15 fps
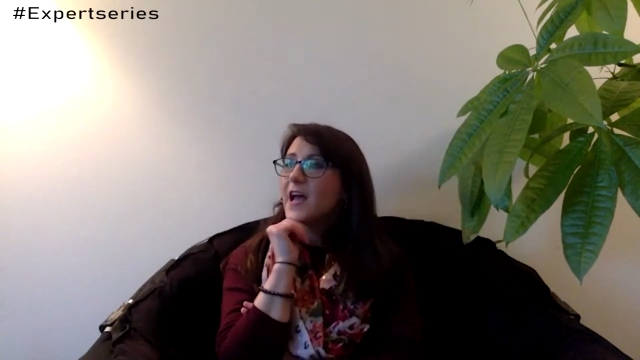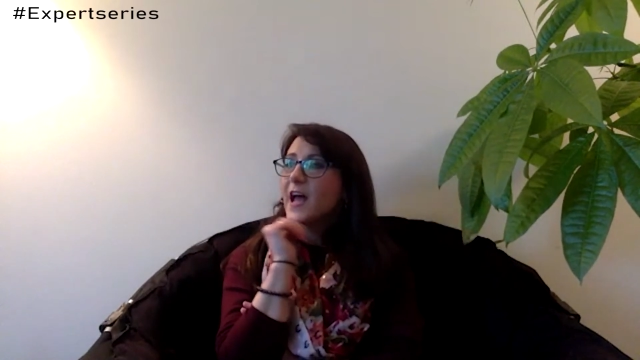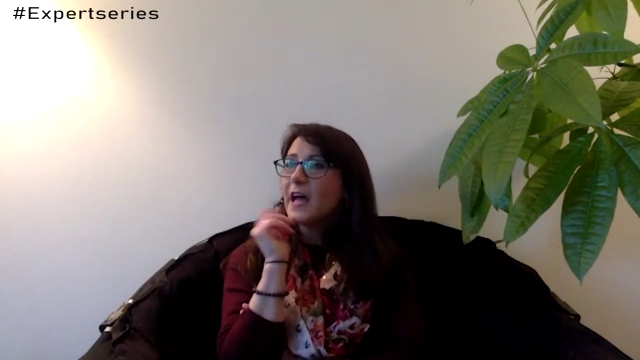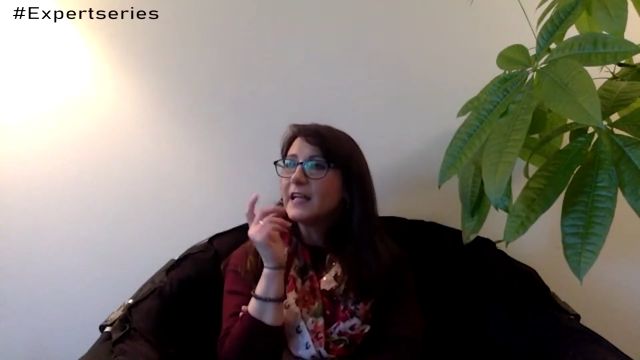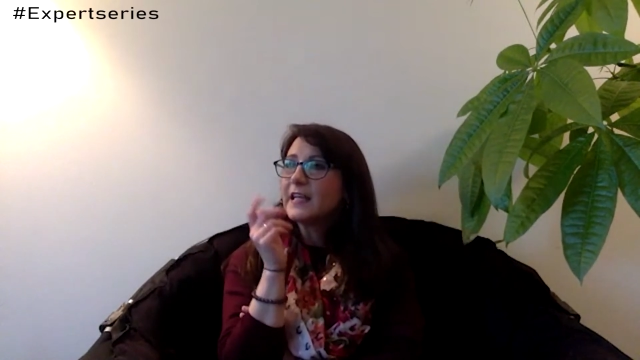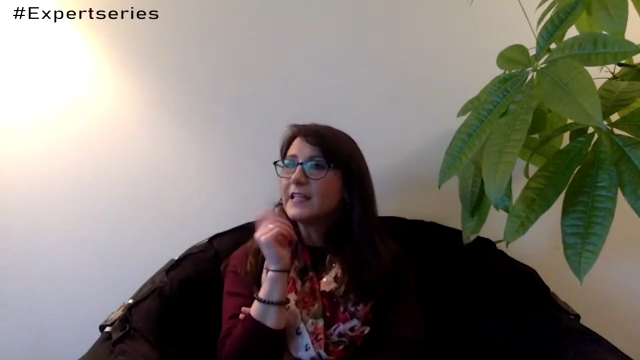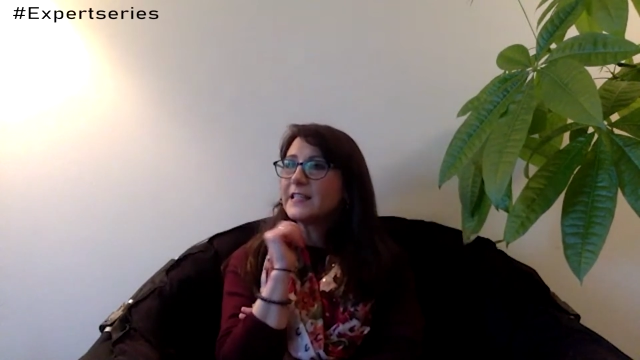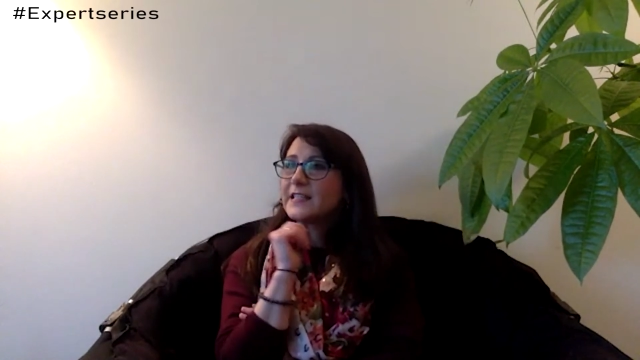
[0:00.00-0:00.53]

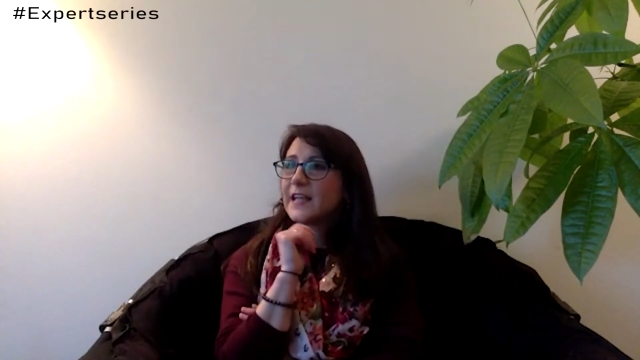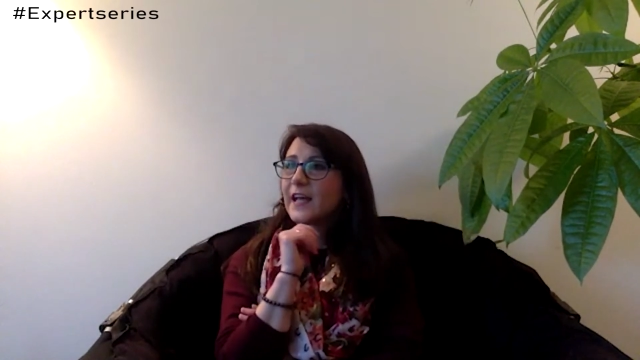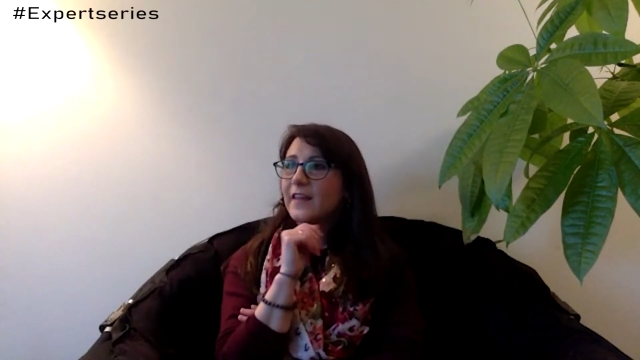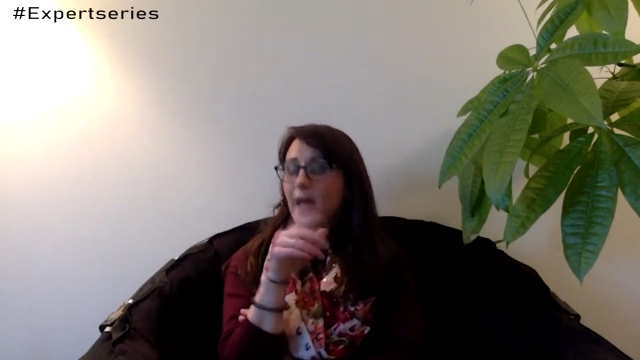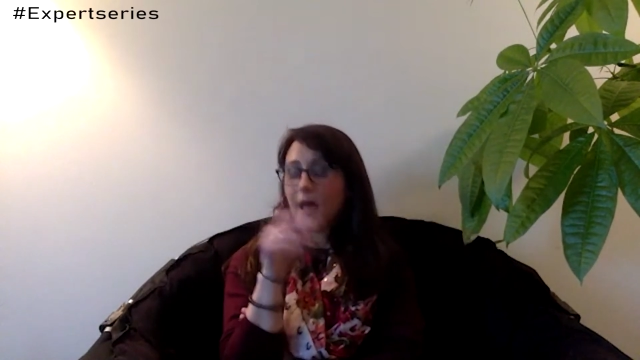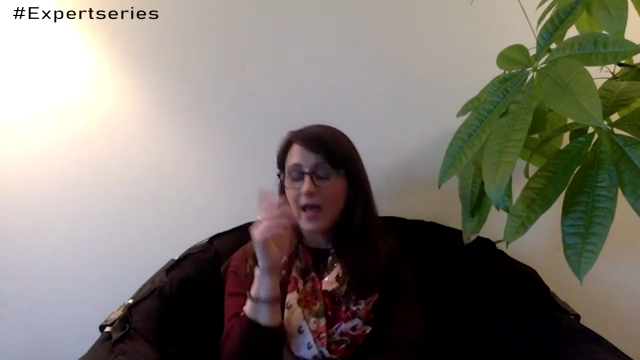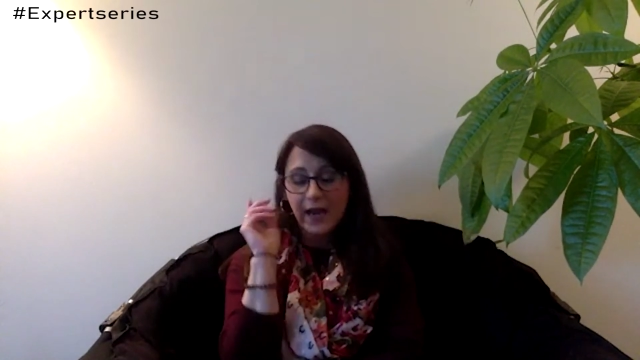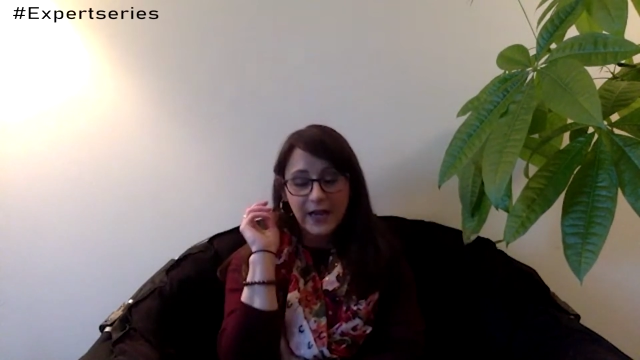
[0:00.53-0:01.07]
and he said
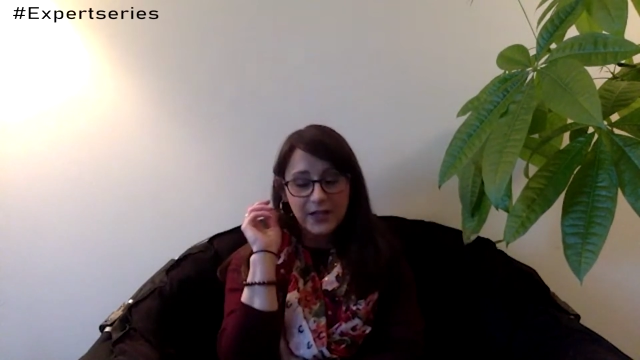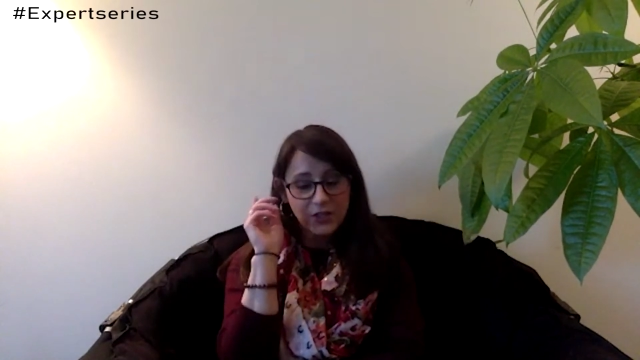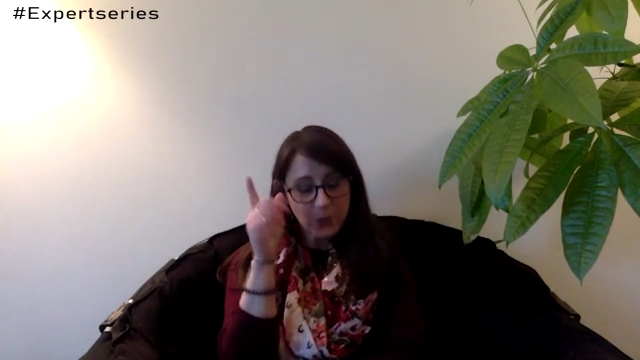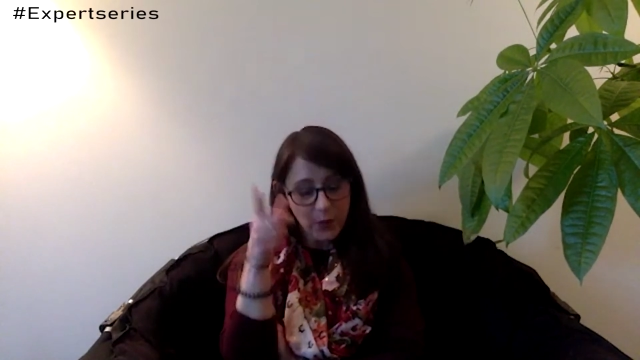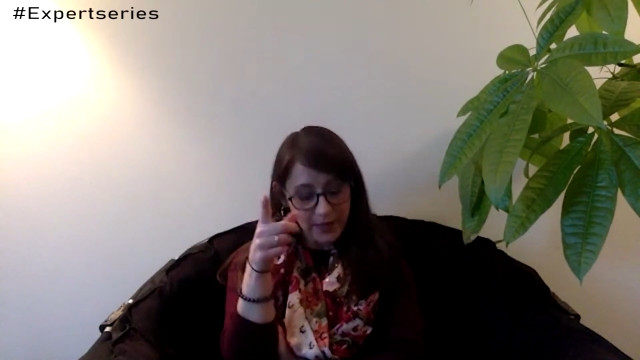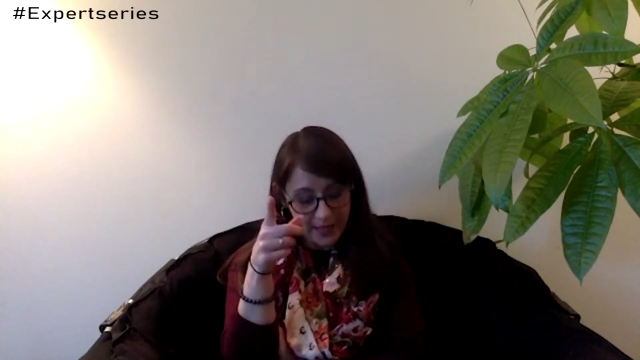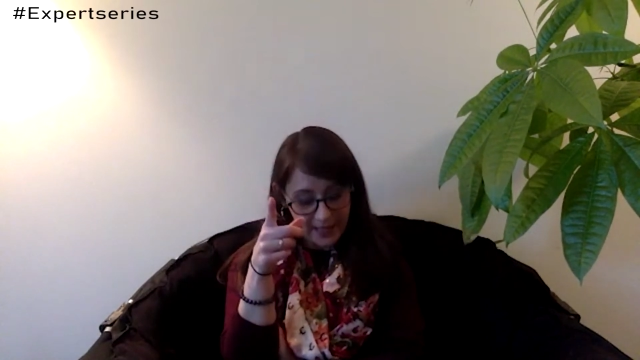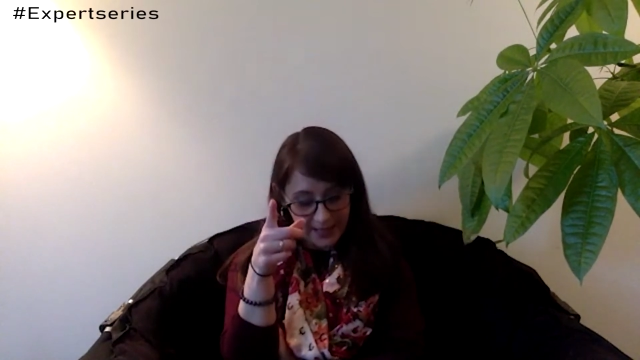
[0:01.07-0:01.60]
that, and I just
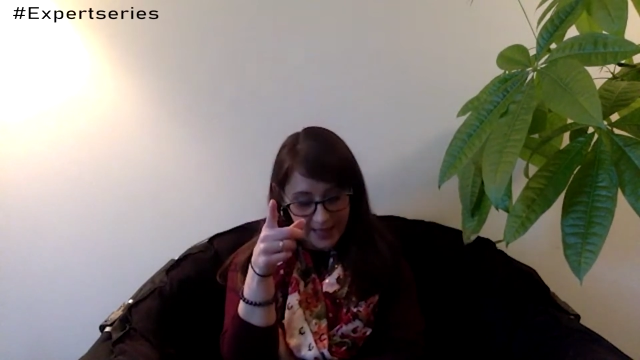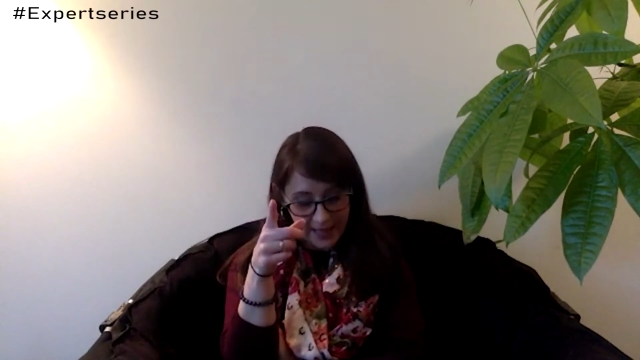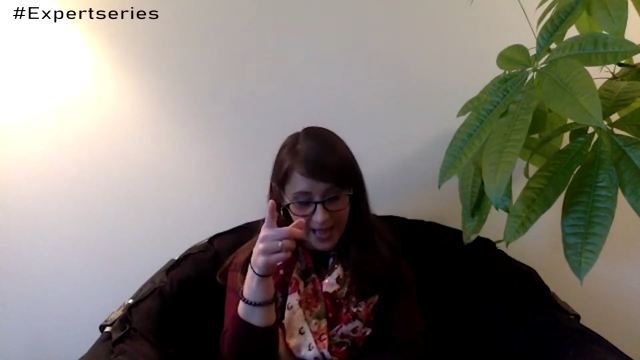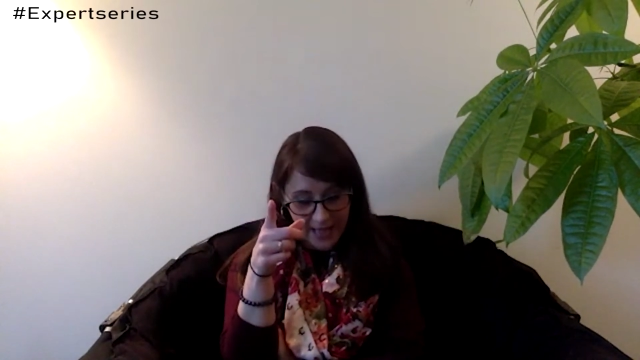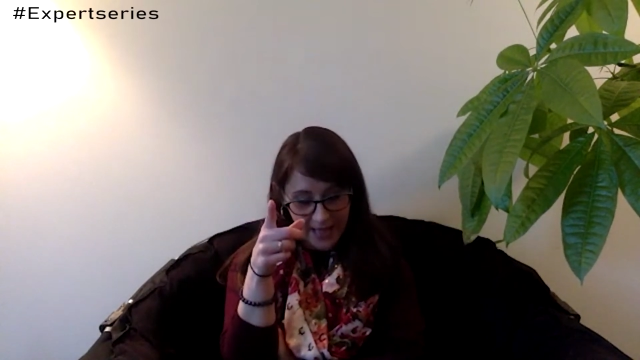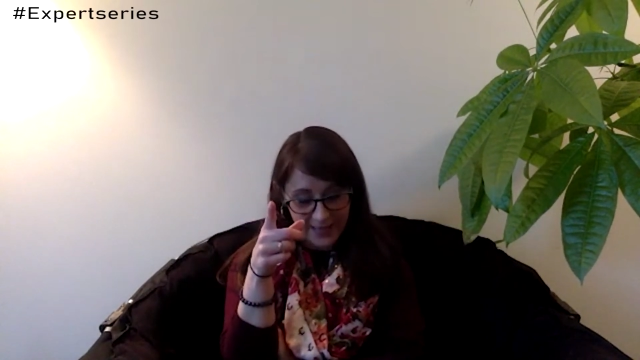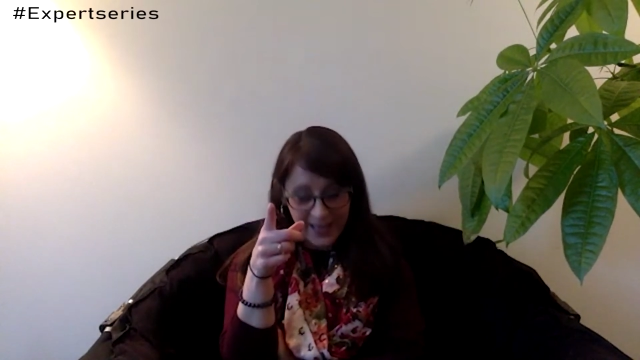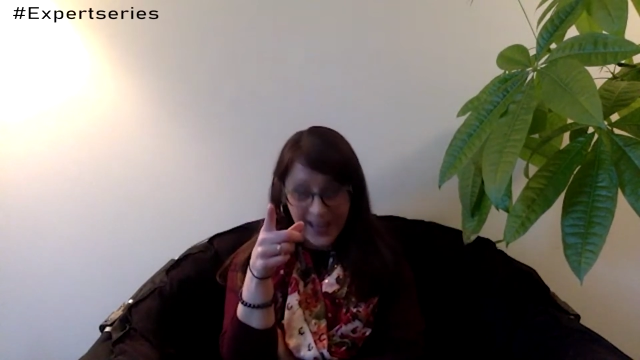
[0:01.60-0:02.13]
went like that,